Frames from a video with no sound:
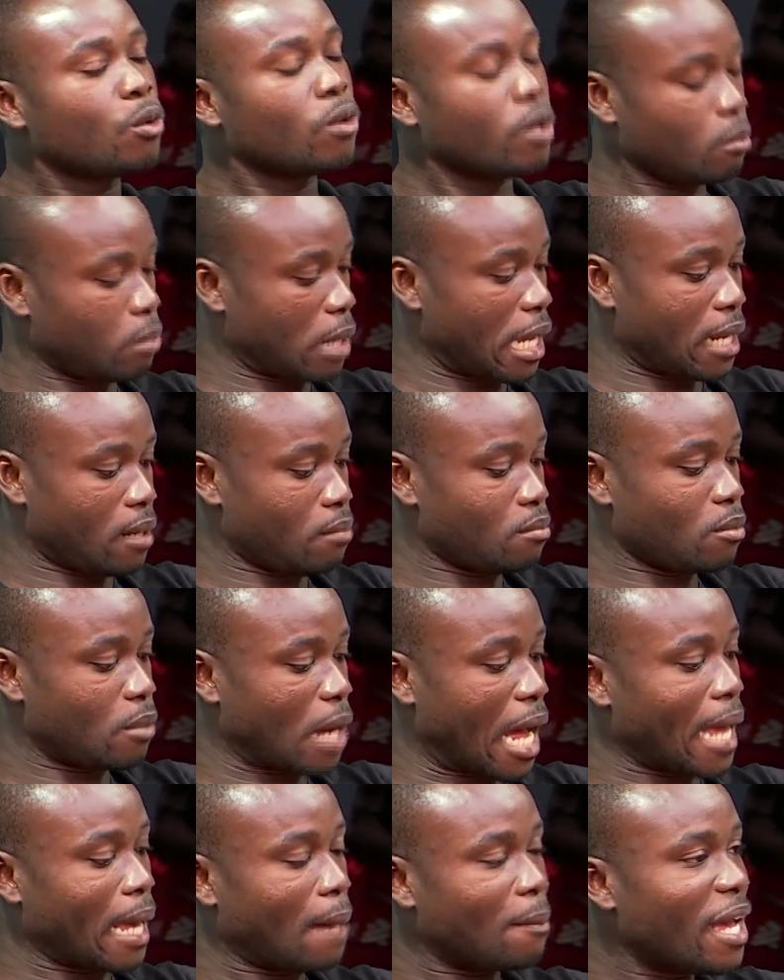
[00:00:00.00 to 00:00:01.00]
and
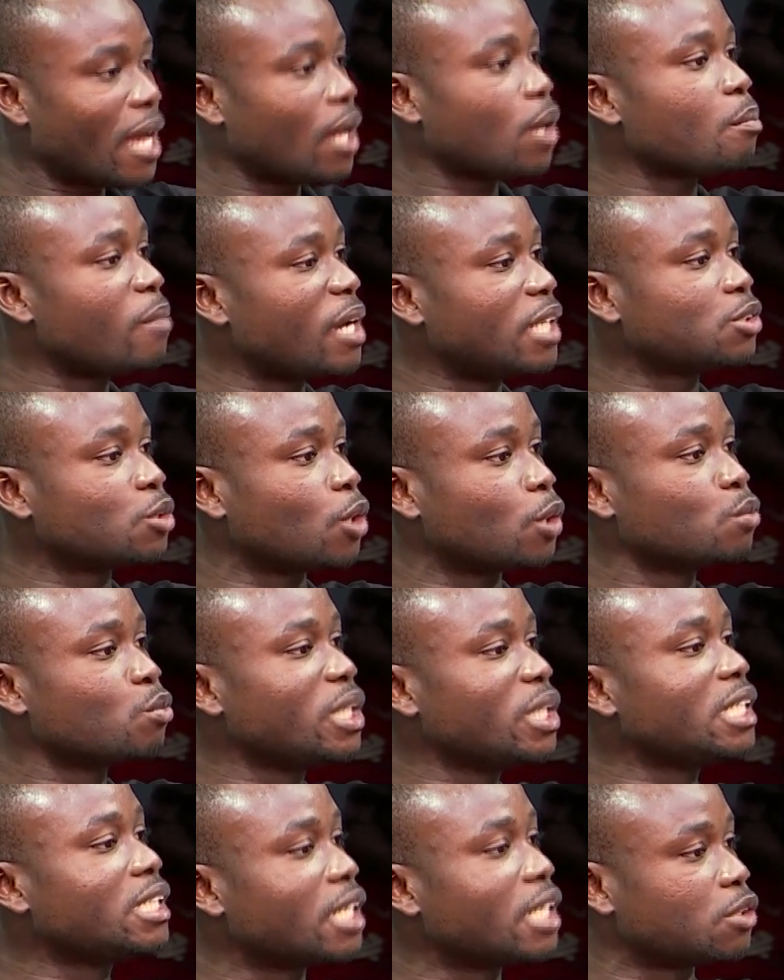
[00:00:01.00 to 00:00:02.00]
I am hell bent on
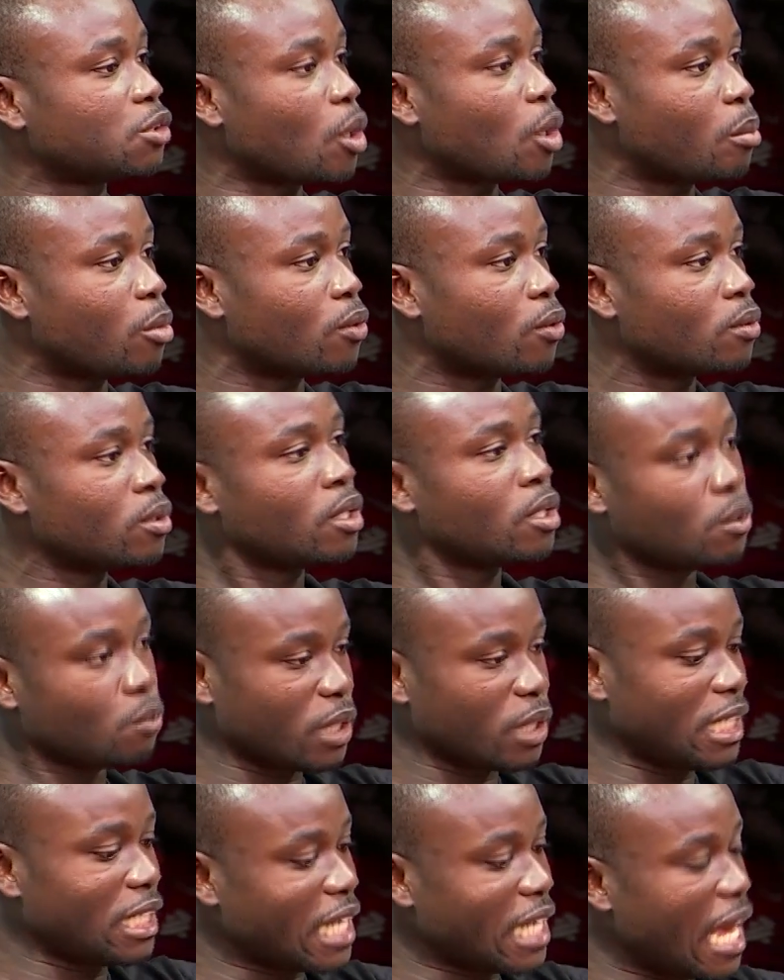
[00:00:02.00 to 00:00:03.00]
winning the double,
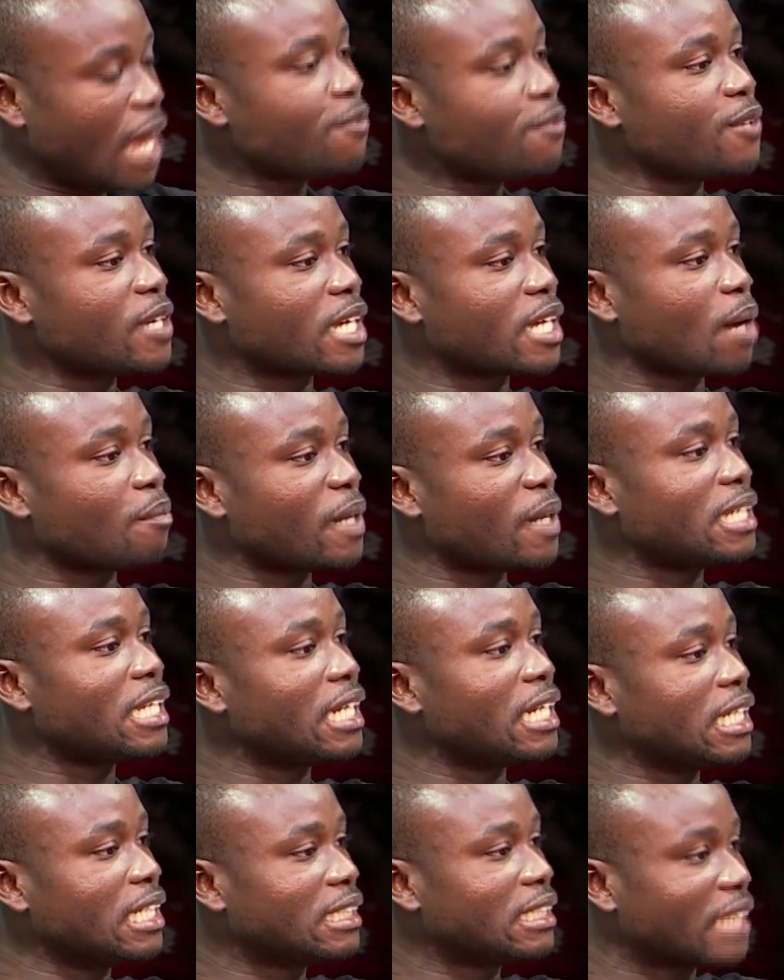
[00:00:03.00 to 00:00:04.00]
winning the FA Cup and the
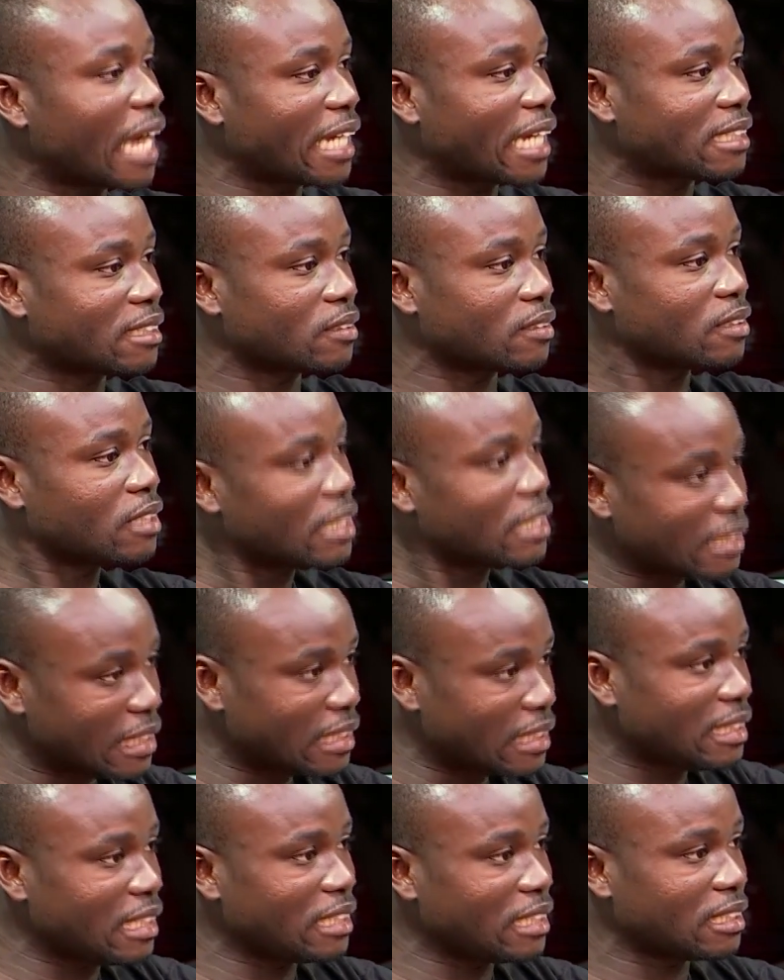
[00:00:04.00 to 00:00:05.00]
league title
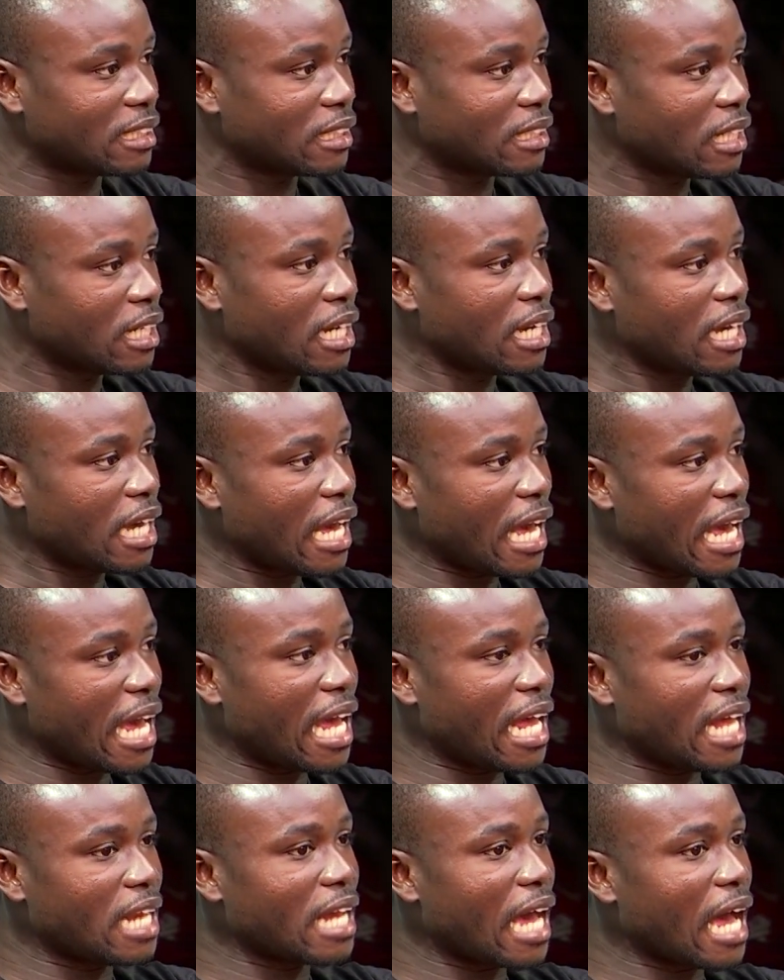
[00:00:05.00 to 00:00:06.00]
this season,
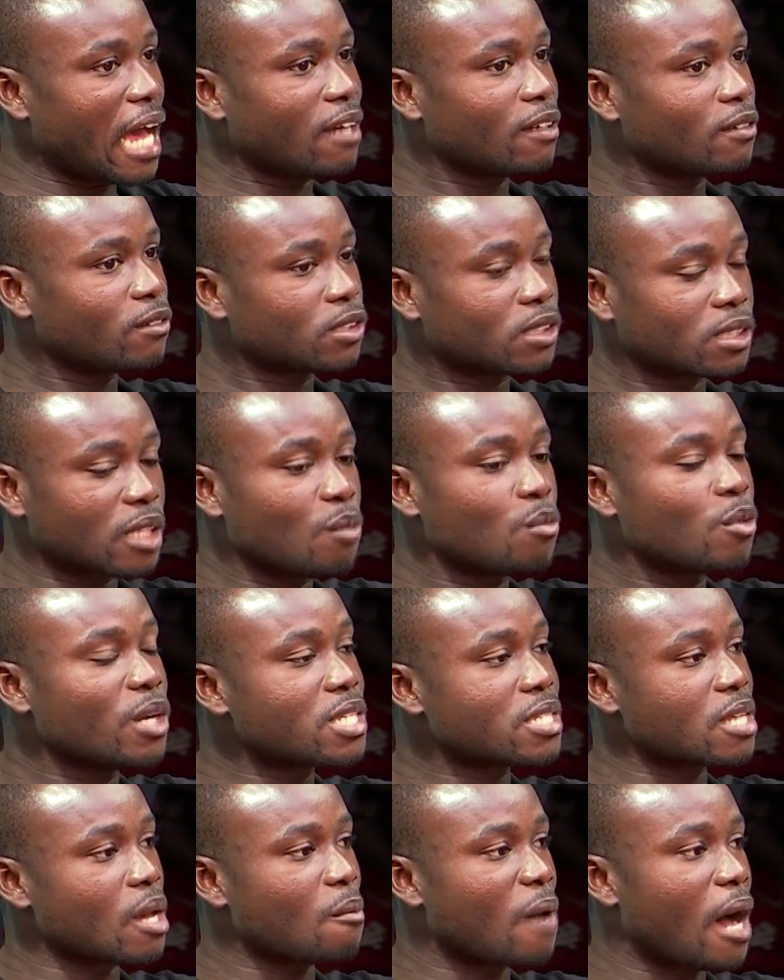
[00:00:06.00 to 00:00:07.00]
and some way
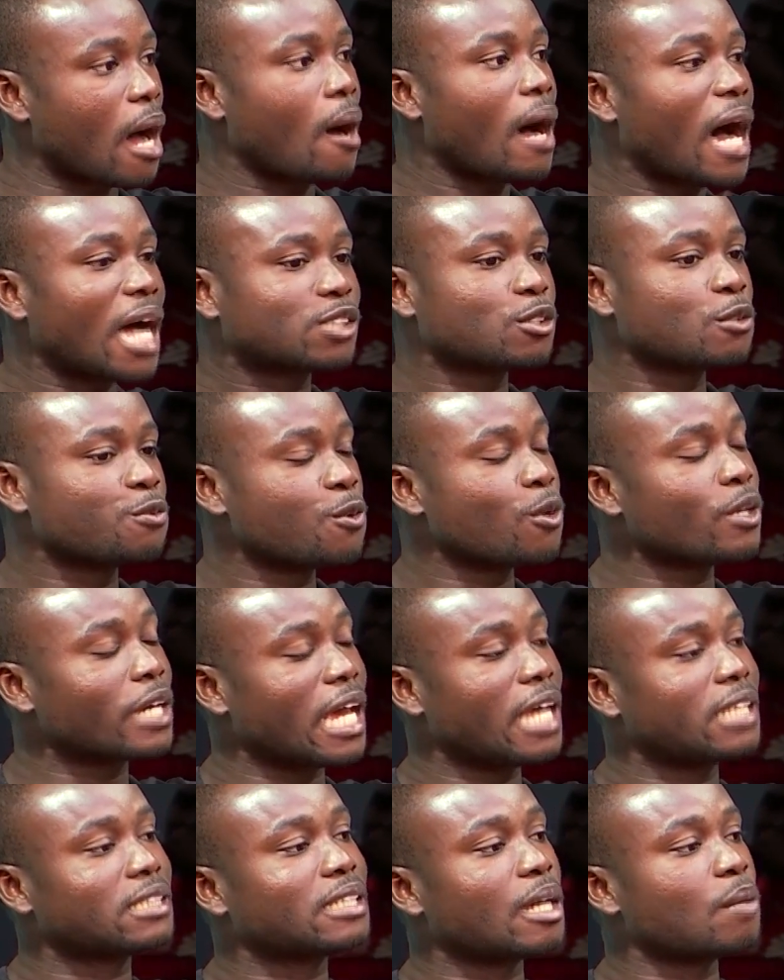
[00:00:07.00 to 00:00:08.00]
somehow Hearts of Oak
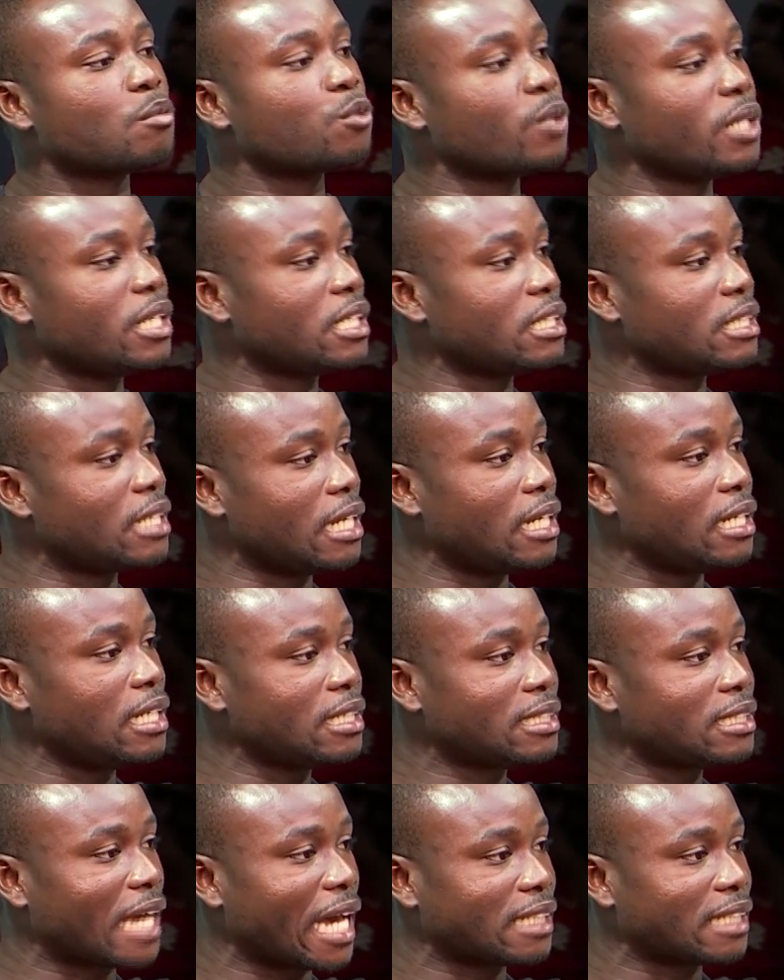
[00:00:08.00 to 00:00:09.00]
ends up winning the
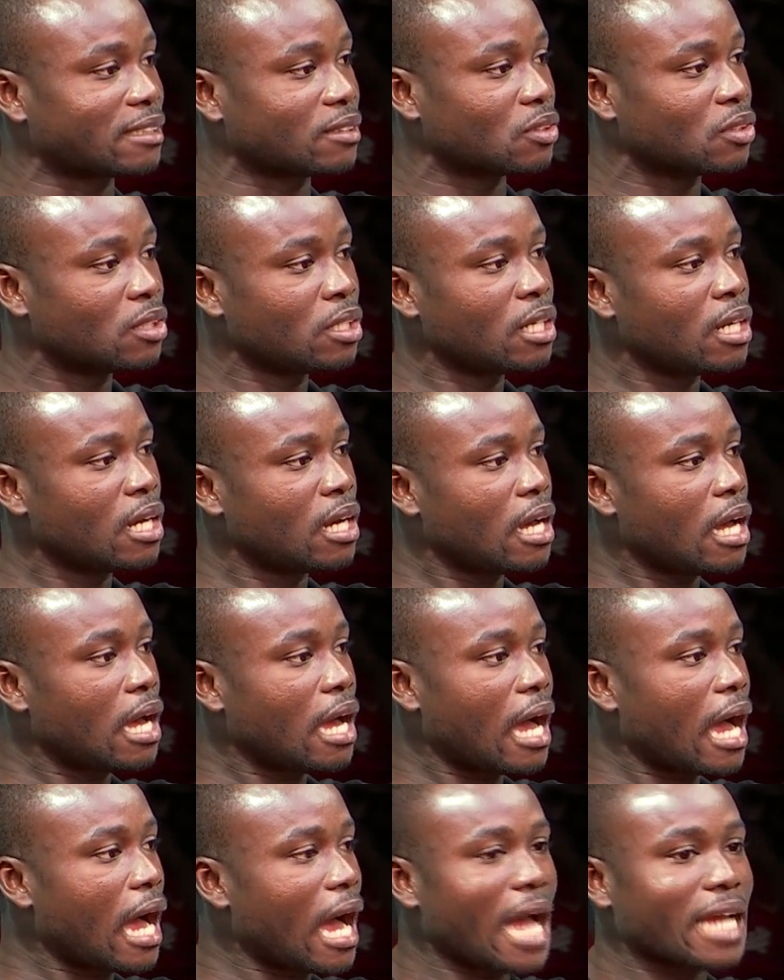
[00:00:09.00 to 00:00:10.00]
league title,
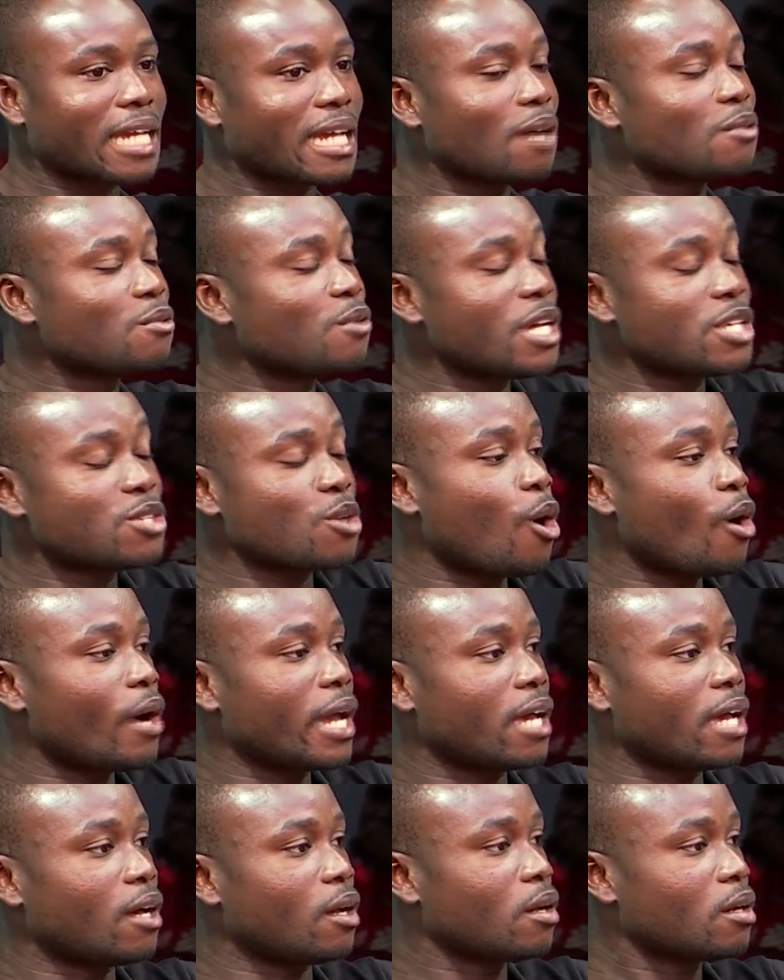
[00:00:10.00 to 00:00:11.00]
I can raise all
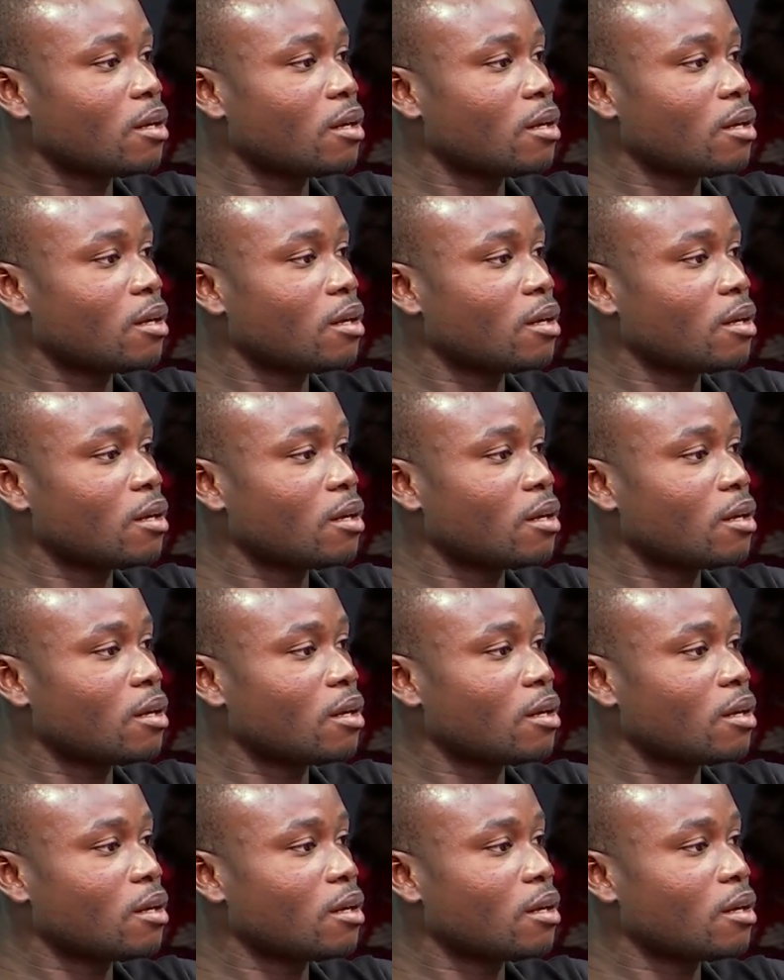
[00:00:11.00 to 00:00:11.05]
hell